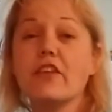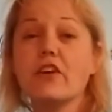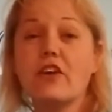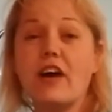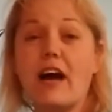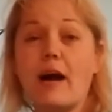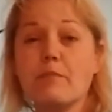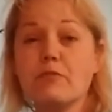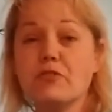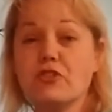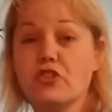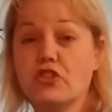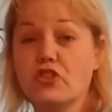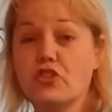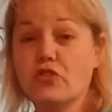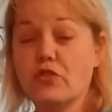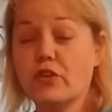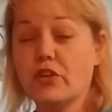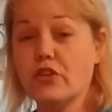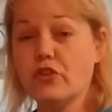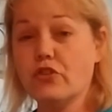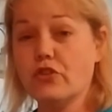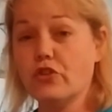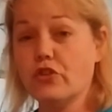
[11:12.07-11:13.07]
other option
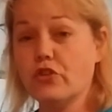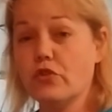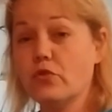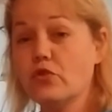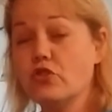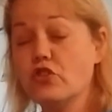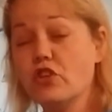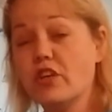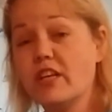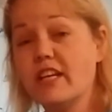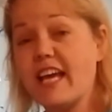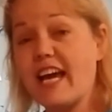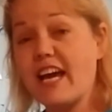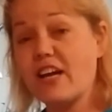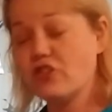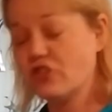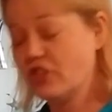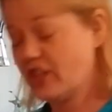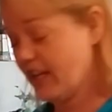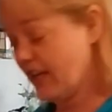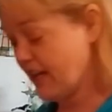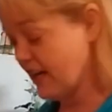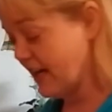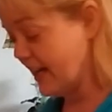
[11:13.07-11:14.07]
you can do is you can
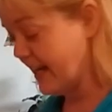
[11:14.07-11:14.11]
actually